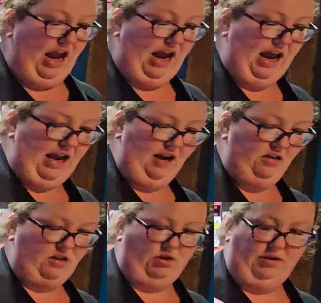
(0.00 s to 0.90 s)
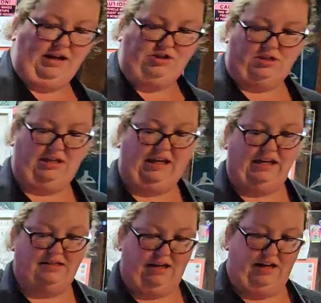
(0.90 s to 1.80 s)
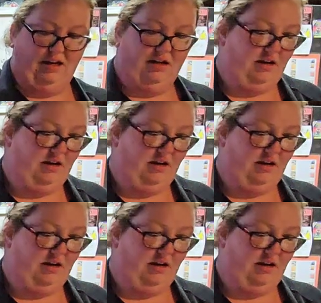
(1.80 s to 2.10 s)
And so it's just easy